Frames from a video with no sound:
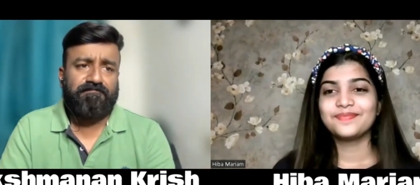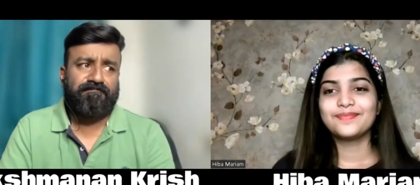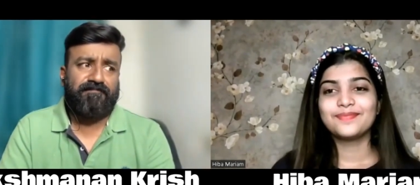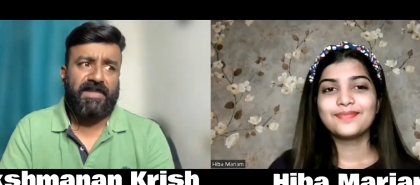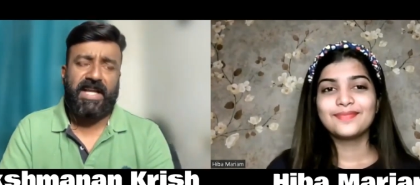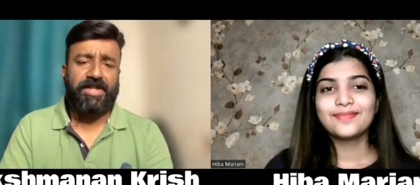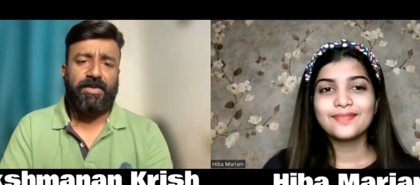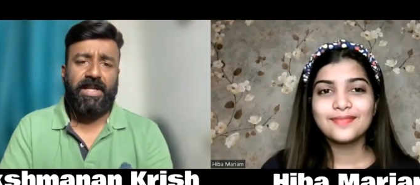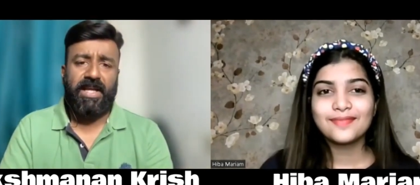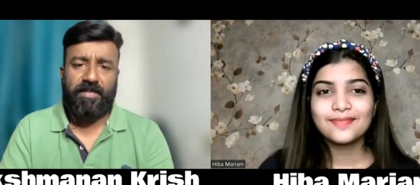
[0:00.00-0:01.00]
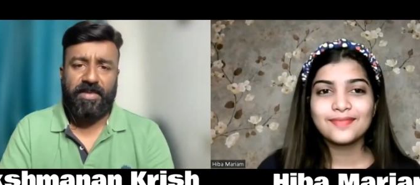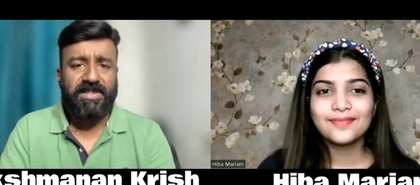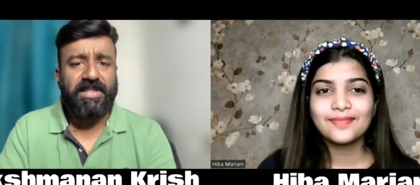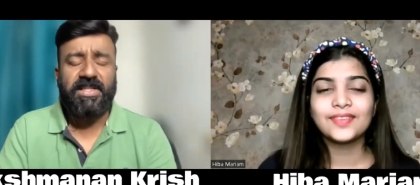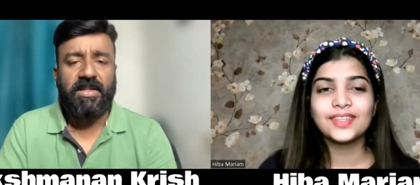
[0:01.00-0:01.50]
Speaker 1: casually happen.
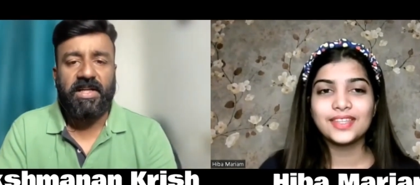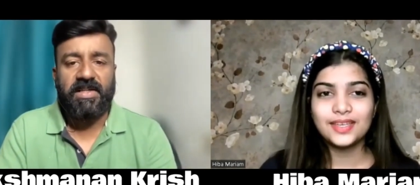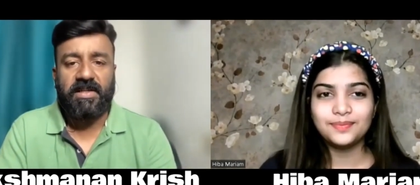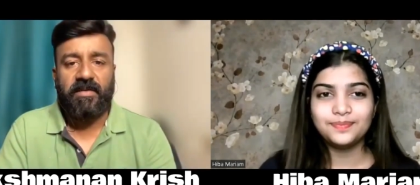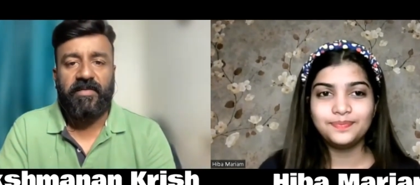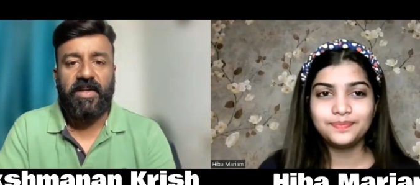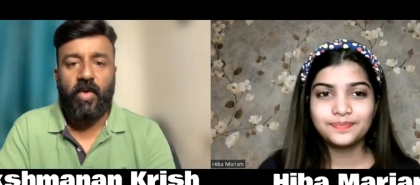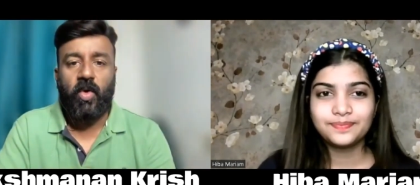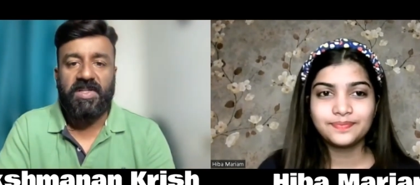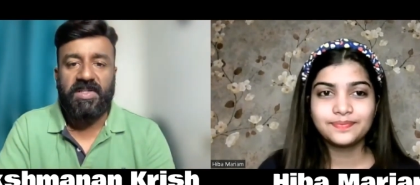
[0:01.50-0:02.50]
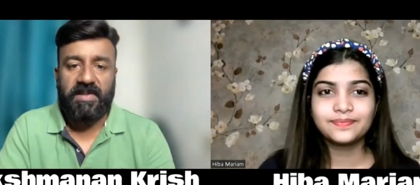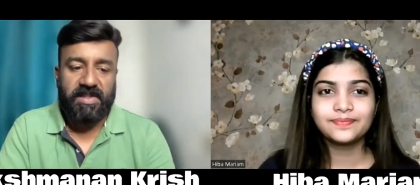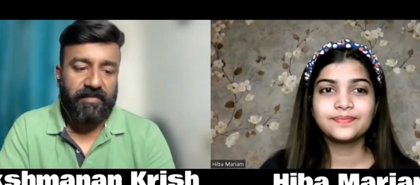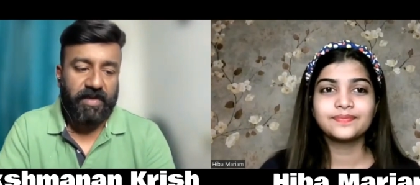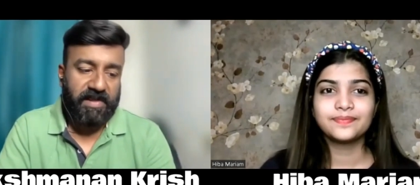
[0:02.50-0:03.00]
These are the risks. We know these
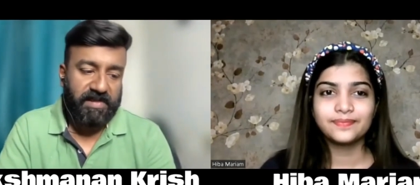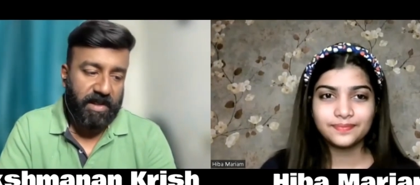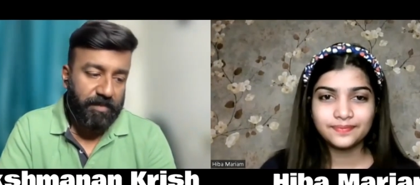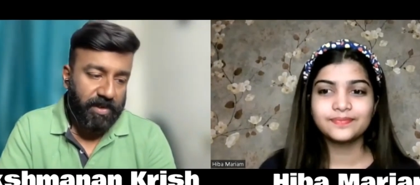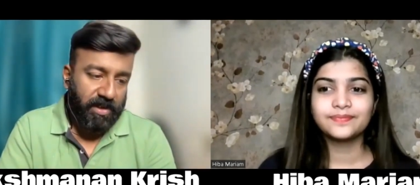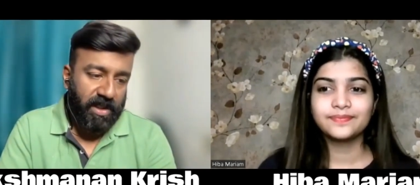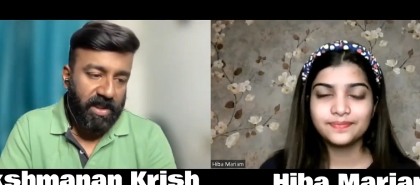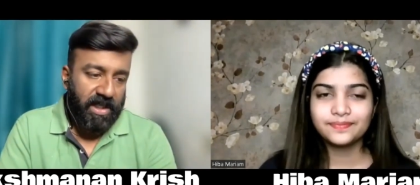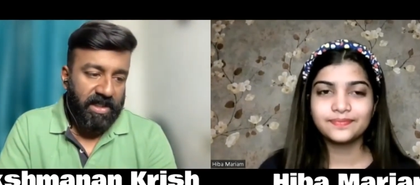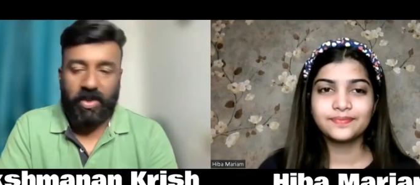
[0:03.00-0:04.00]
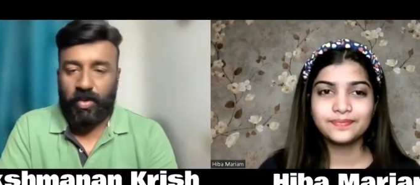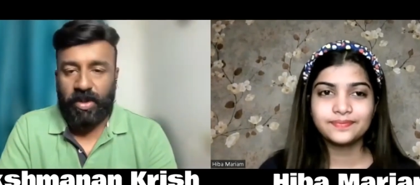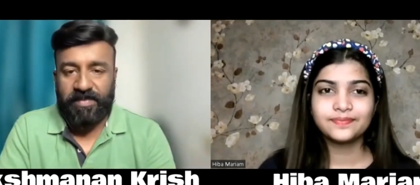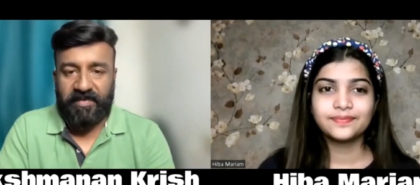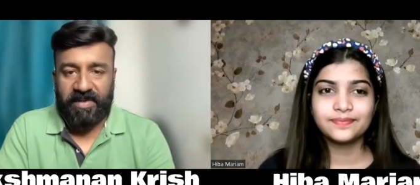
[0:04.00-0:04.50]
risks. For example, there are two
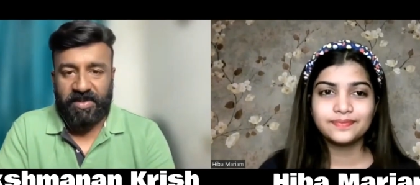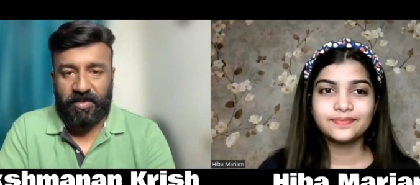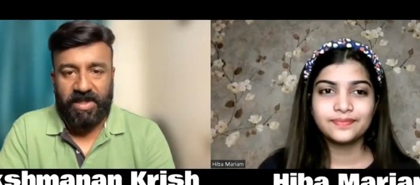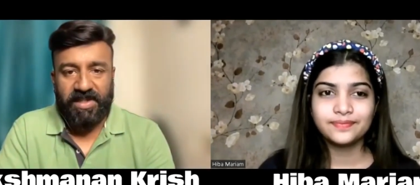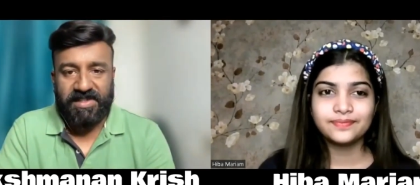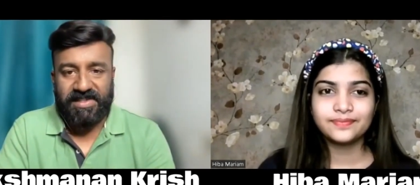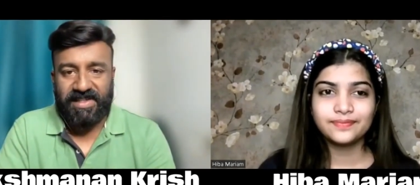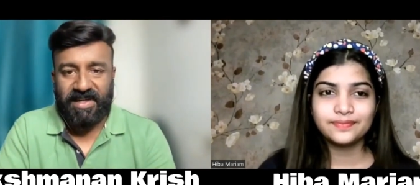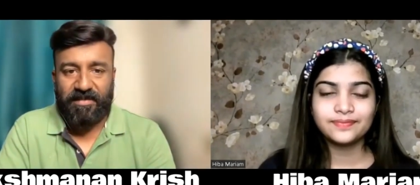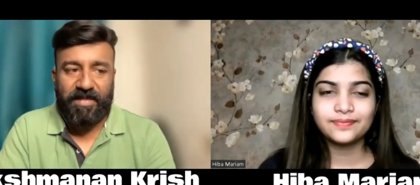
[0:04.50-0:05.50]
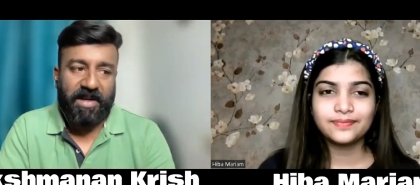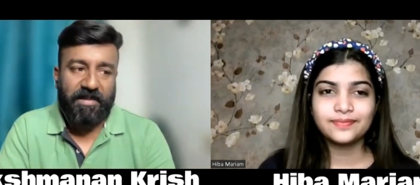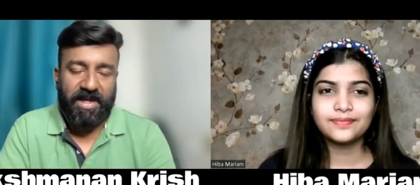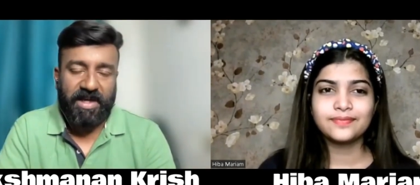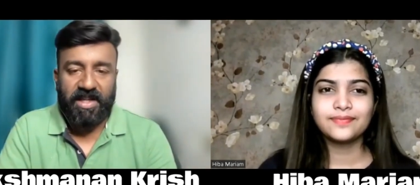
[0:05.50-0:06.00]
types of risk one is uh,
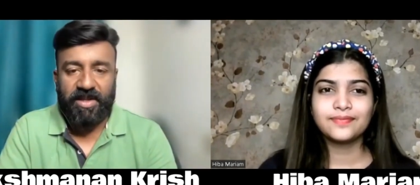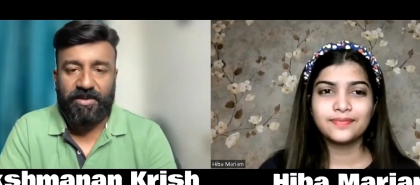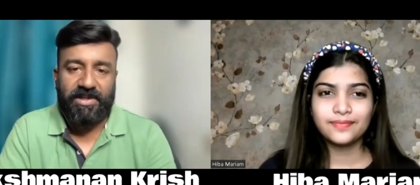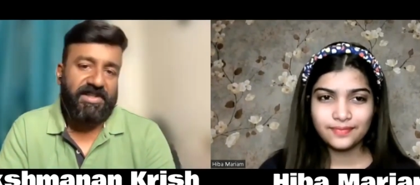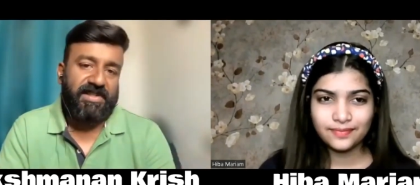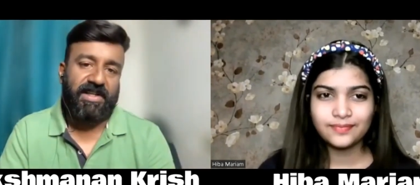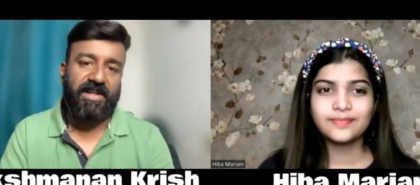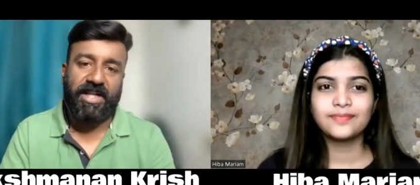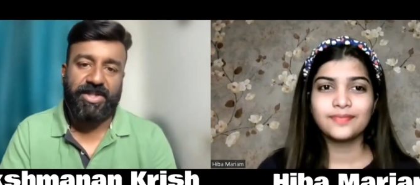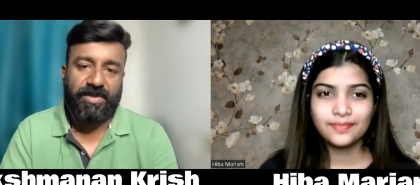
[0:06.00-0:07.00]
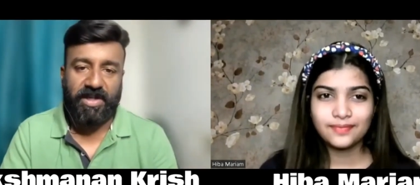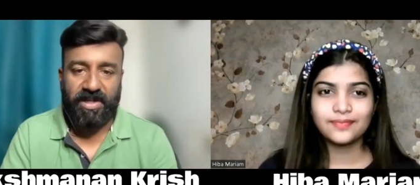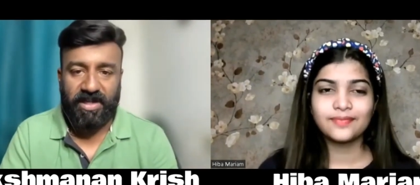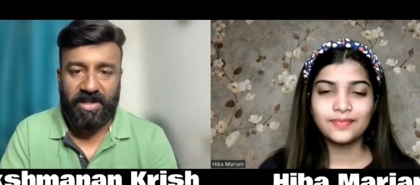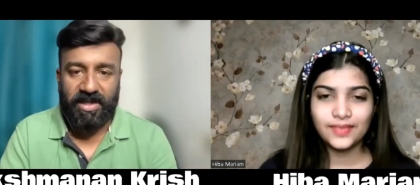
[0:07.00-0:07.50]
man-made another one is uh,
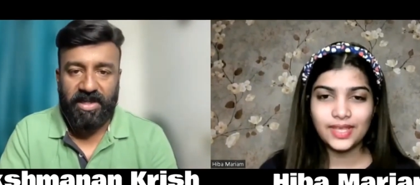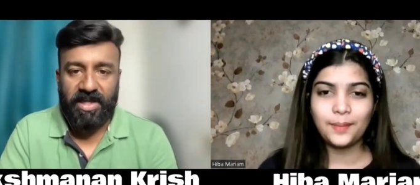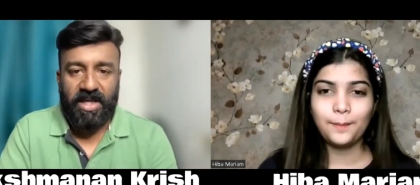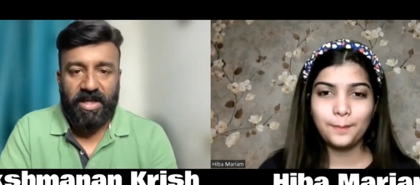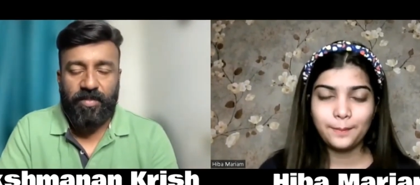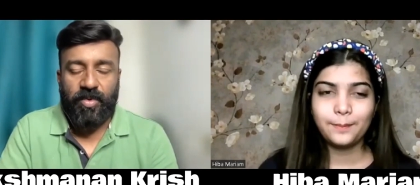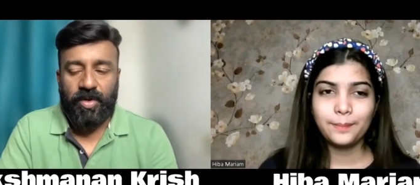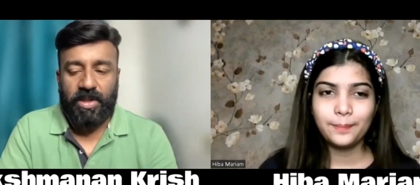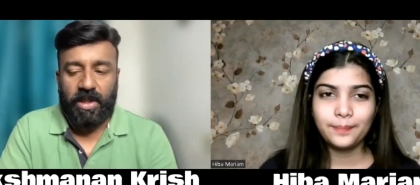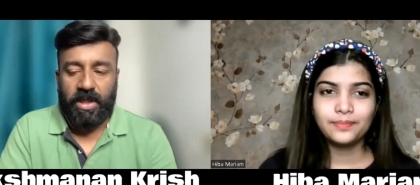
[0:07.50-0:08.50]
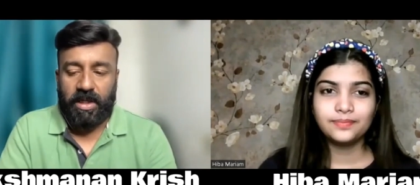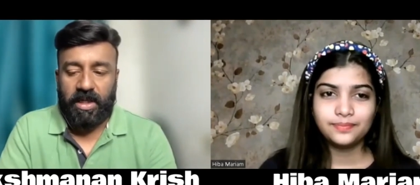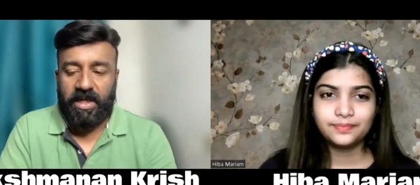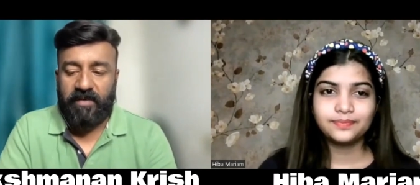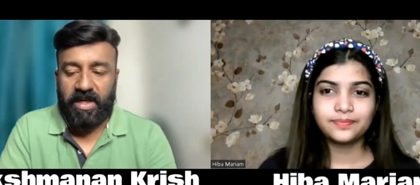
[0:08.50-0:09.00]
natural uh, yeah. both are
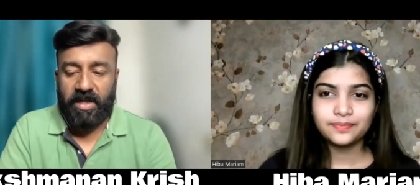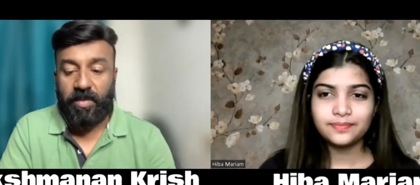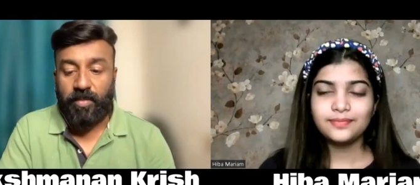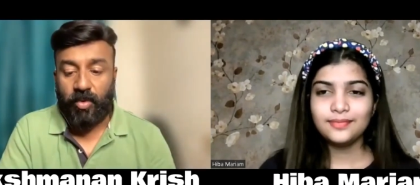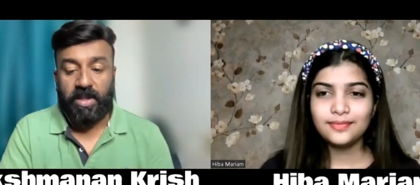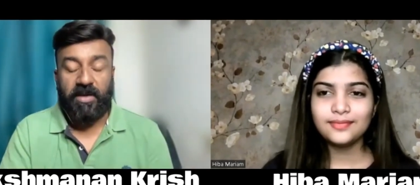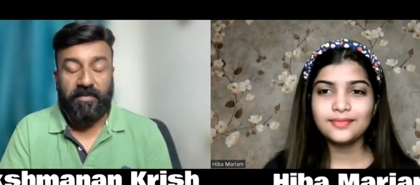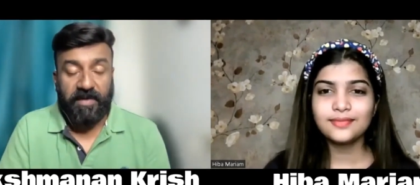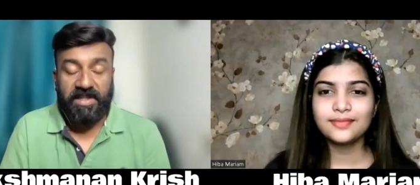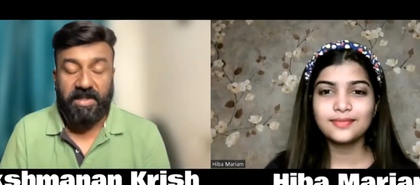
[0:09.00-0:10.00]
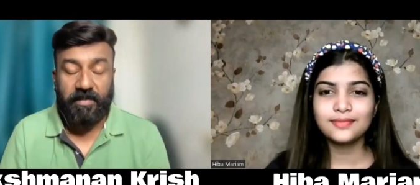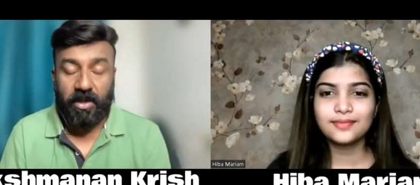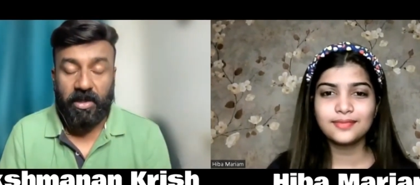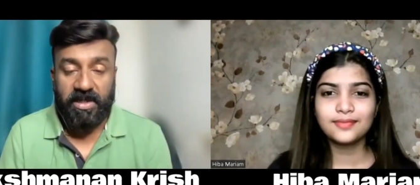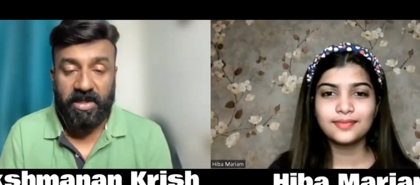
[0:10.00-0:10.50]
inevitable both i have faced in my
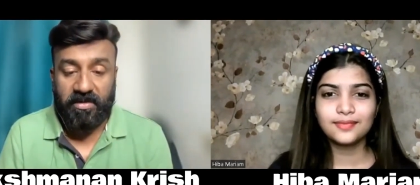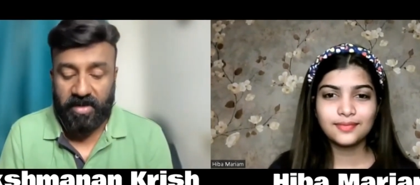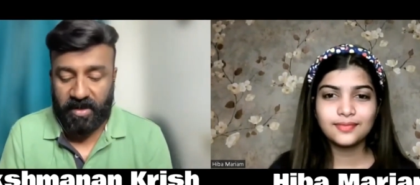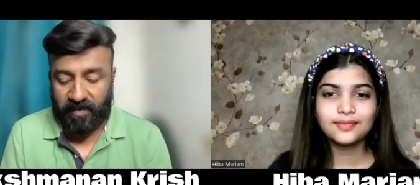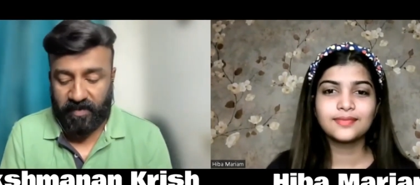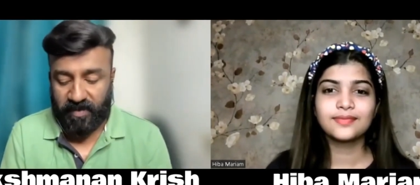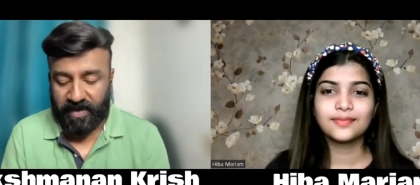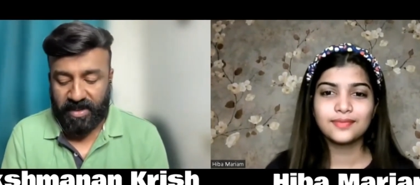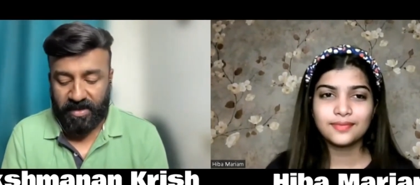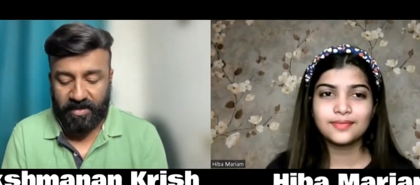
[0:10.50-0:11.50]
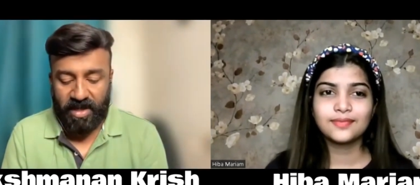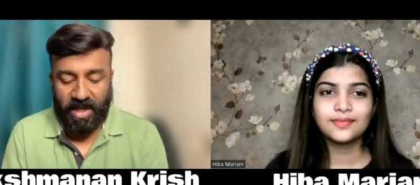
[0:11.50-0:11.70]
all india drive in fact in